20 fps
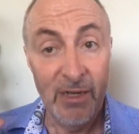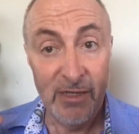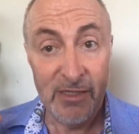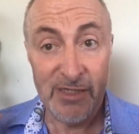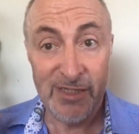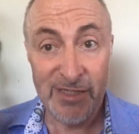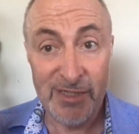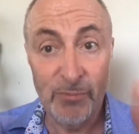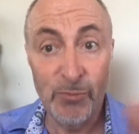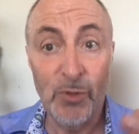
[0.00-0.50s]
It's
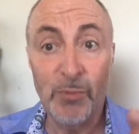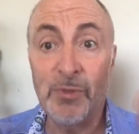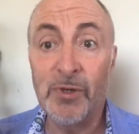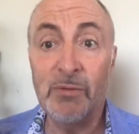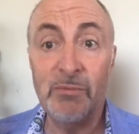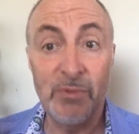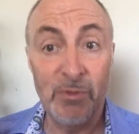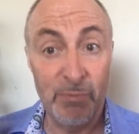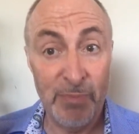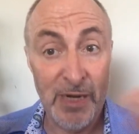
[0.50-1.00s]
a simple
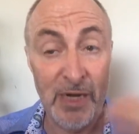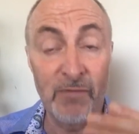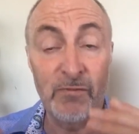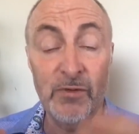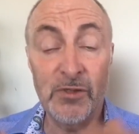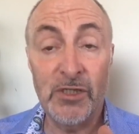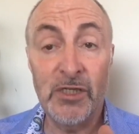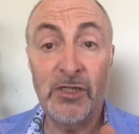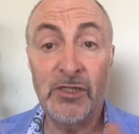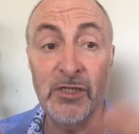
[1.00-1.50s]
book, but powerful
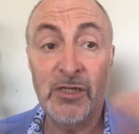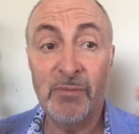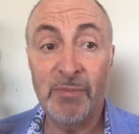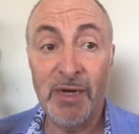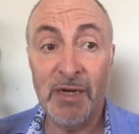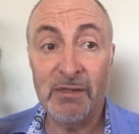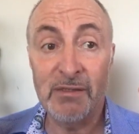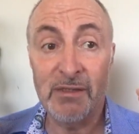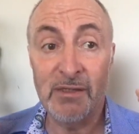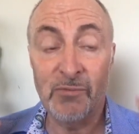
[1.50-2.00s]
teaching
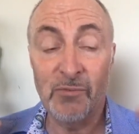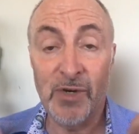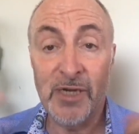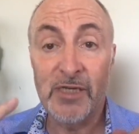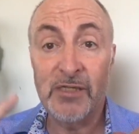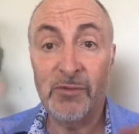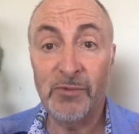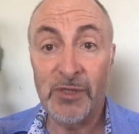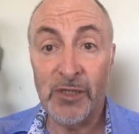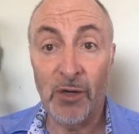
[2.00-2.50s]
about the ways
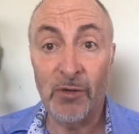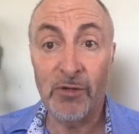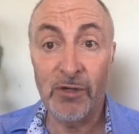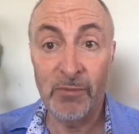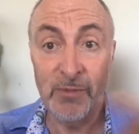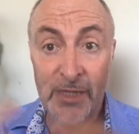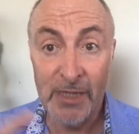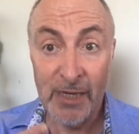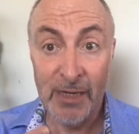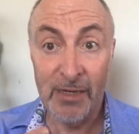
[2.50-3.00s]
that we don't
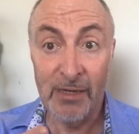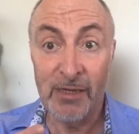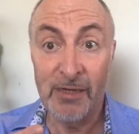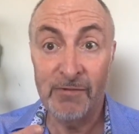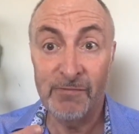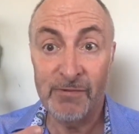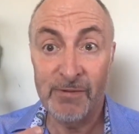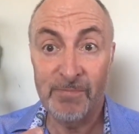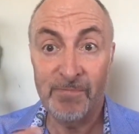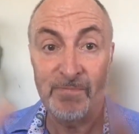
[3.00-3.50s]
communicate
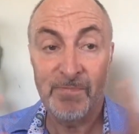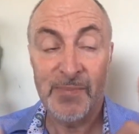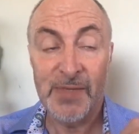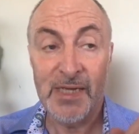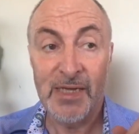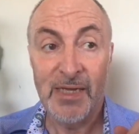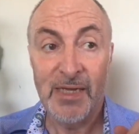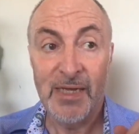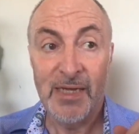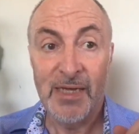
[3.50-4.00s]
love.
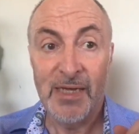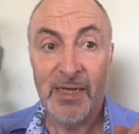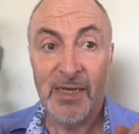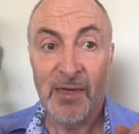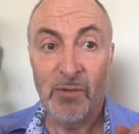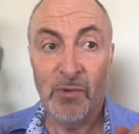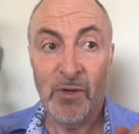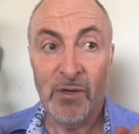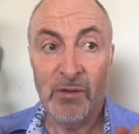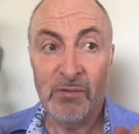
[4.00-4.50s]

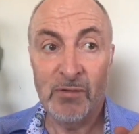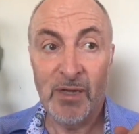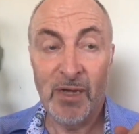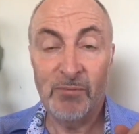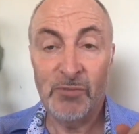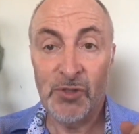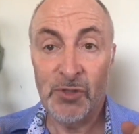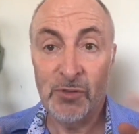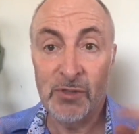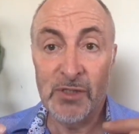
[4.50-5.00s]
Well, I'm
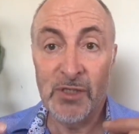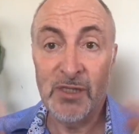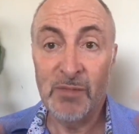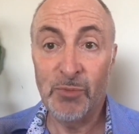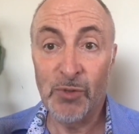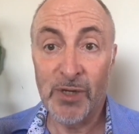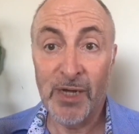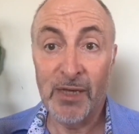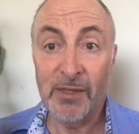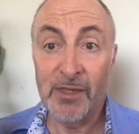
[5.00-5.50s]
sure there's another
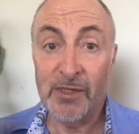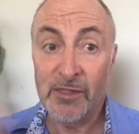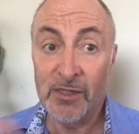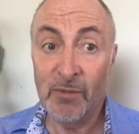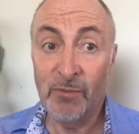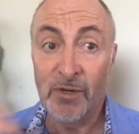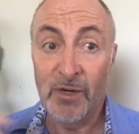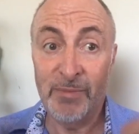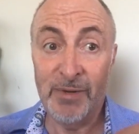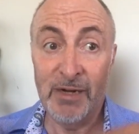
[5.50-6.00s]
book out there
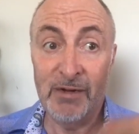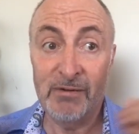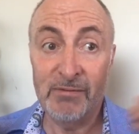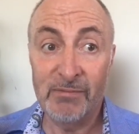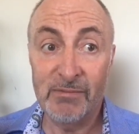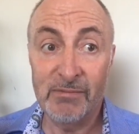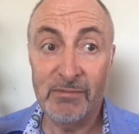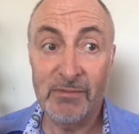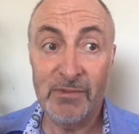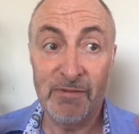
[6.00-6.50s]
somewhere about
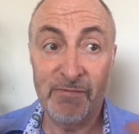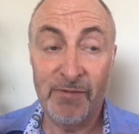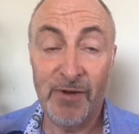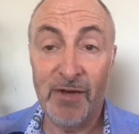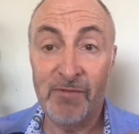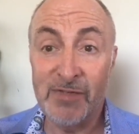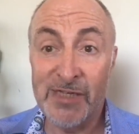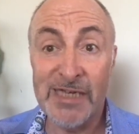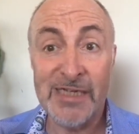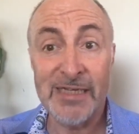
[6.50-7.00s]
the
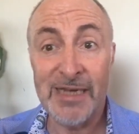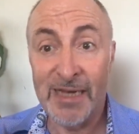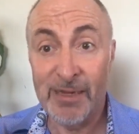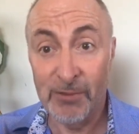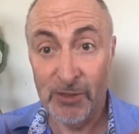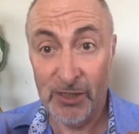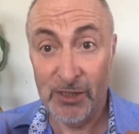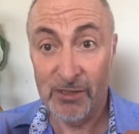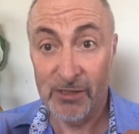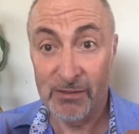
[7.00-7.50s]
five sex
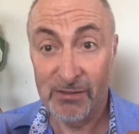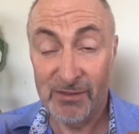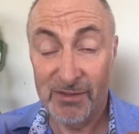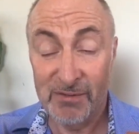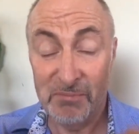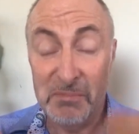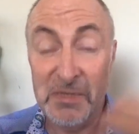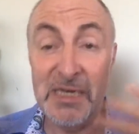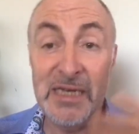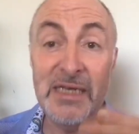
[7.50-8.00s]
languages,
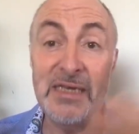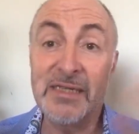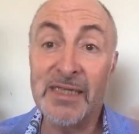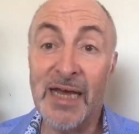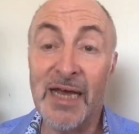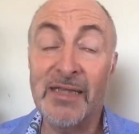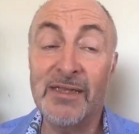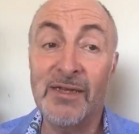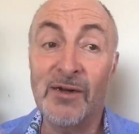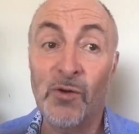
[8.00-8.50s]
meaning
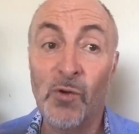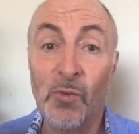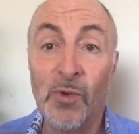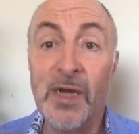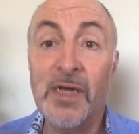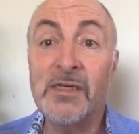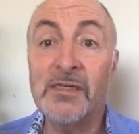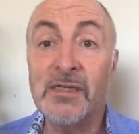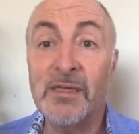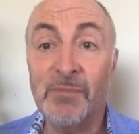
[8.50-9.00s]
that there are
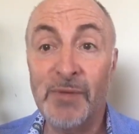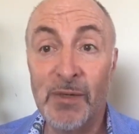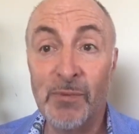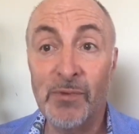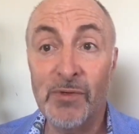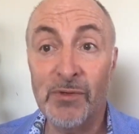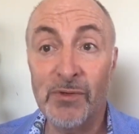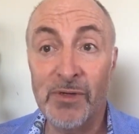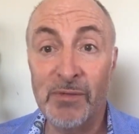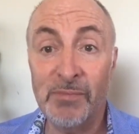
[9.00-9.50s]
ways that
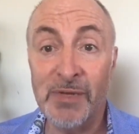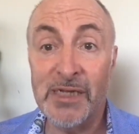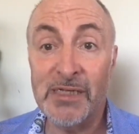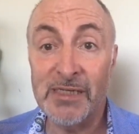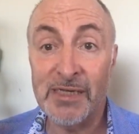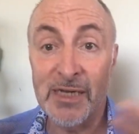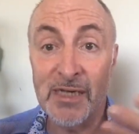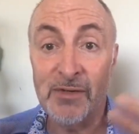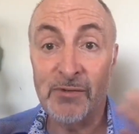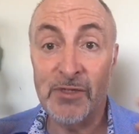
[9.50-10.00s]
people are in bed
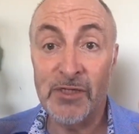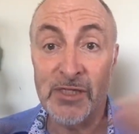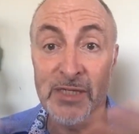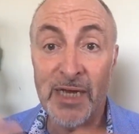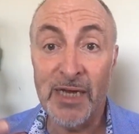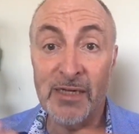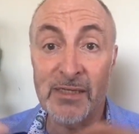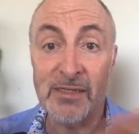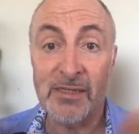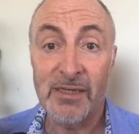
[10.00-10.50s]
together in
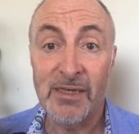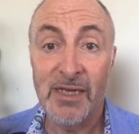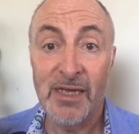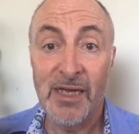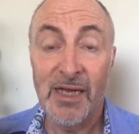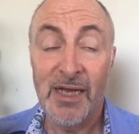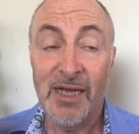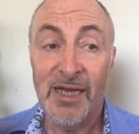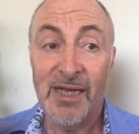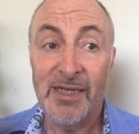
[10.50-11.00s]
sex
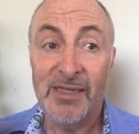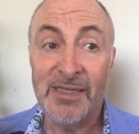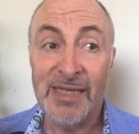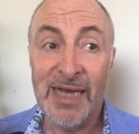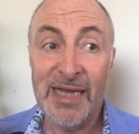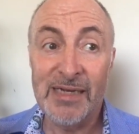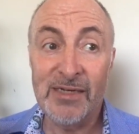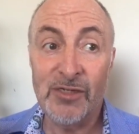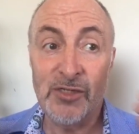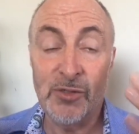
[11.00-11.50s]

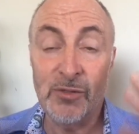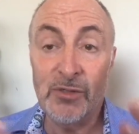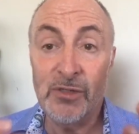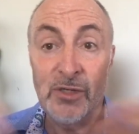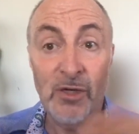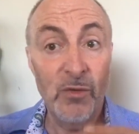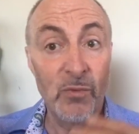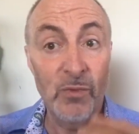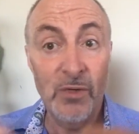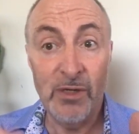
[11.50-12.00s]
that do and
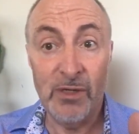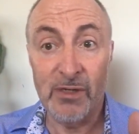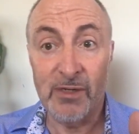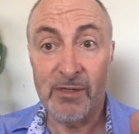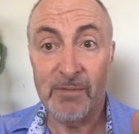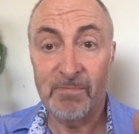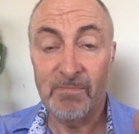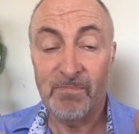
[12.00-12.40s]
don't work.